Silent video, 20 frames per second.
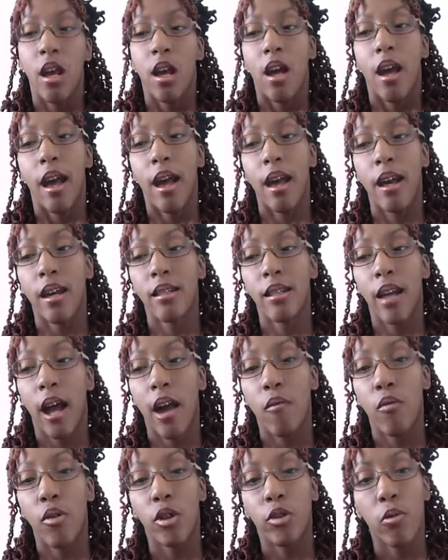And
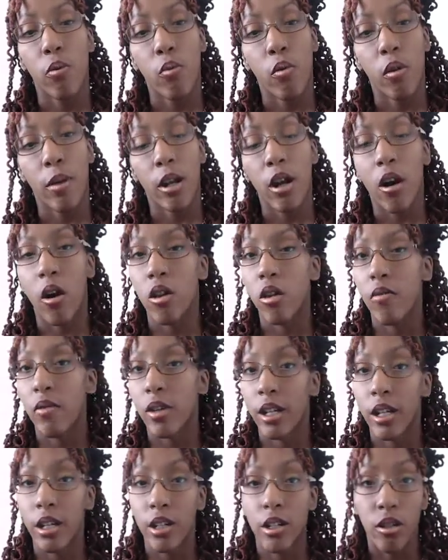I've worked with women all over
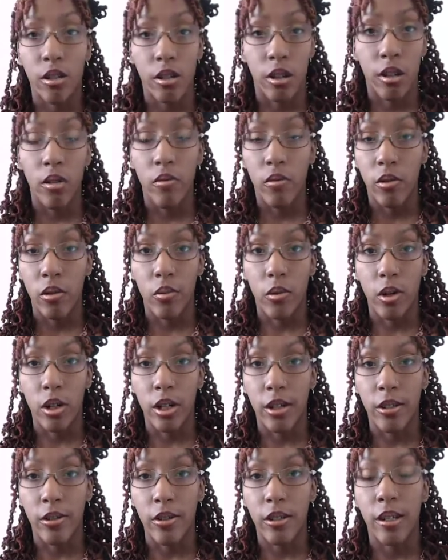the country, all over the
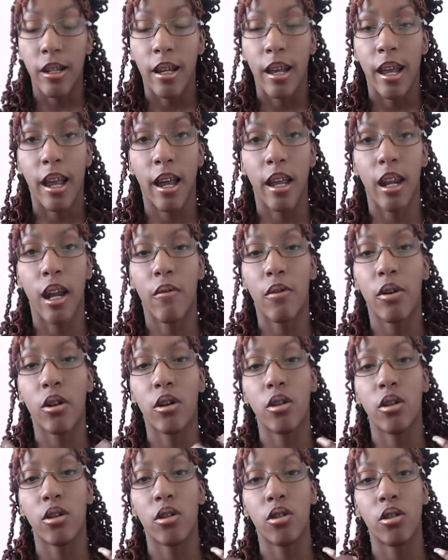world, and I've
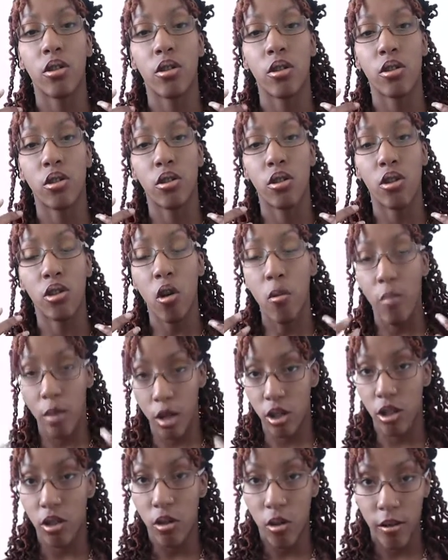heard so many
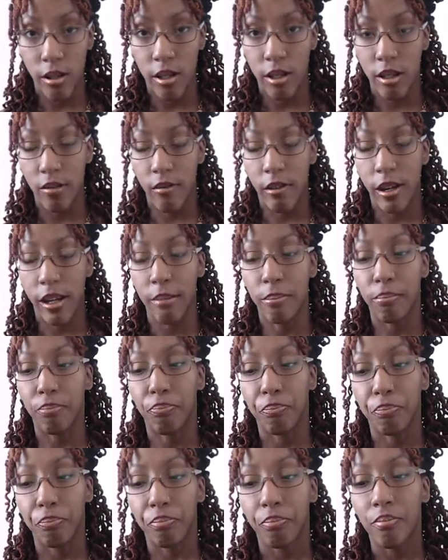stories, right?
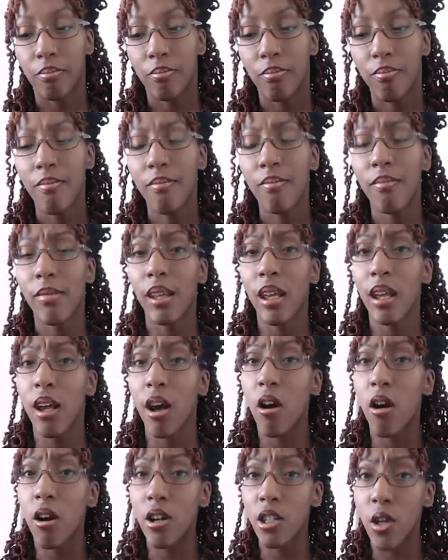
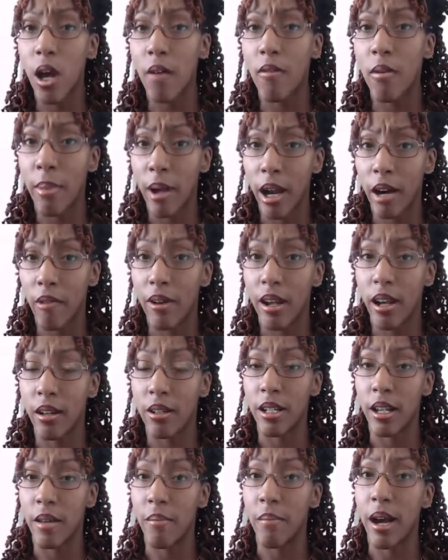I also have a
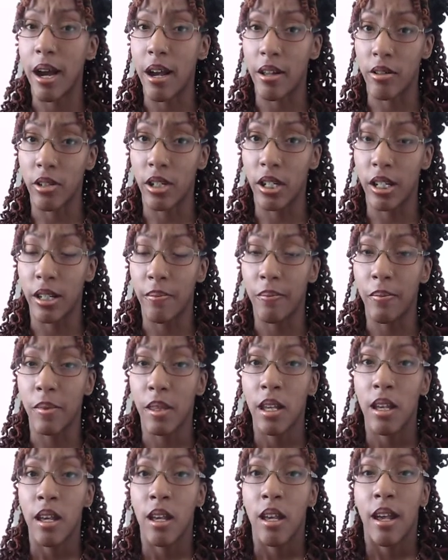background in biology
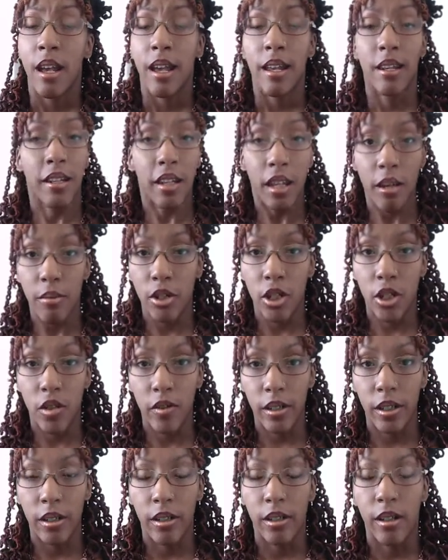and chemistry.